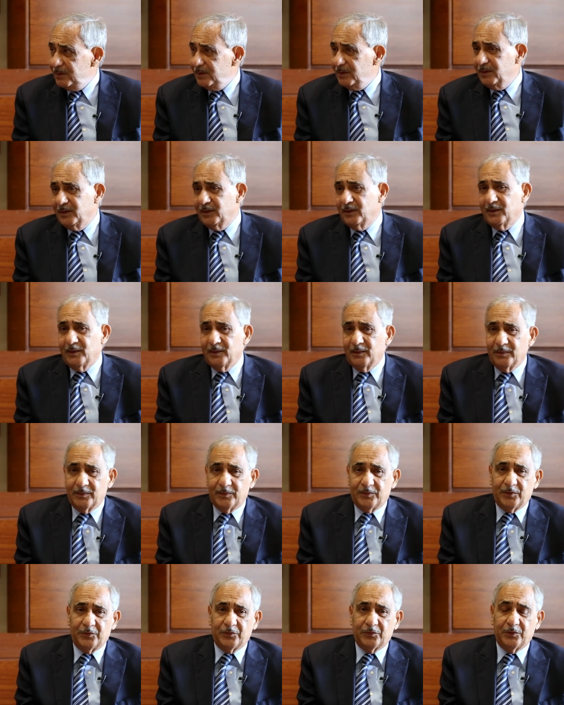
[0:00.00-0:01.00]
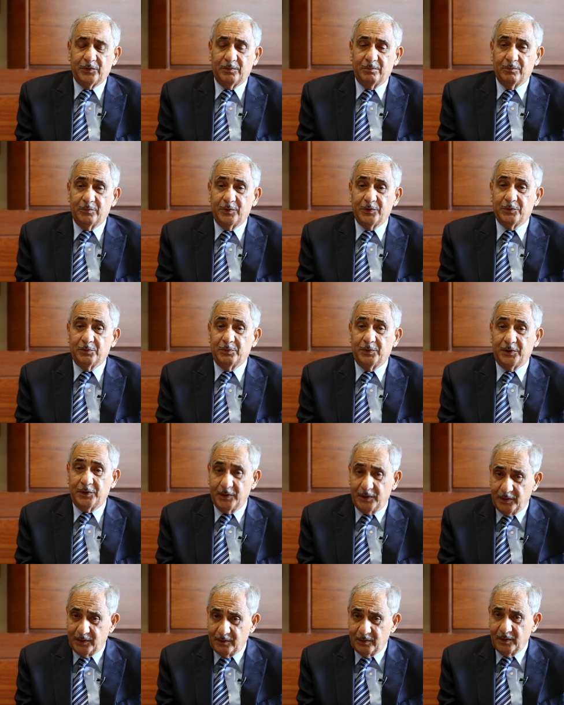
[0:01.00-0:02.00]
uh, system, which we
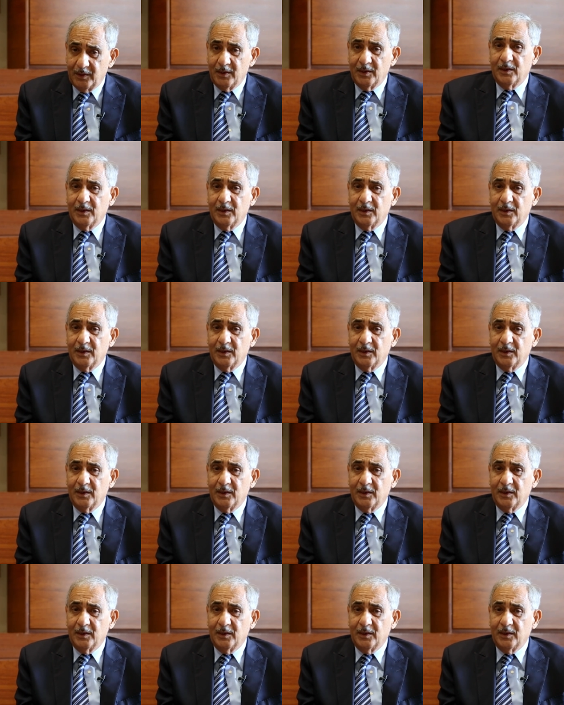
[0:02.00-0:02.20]
did.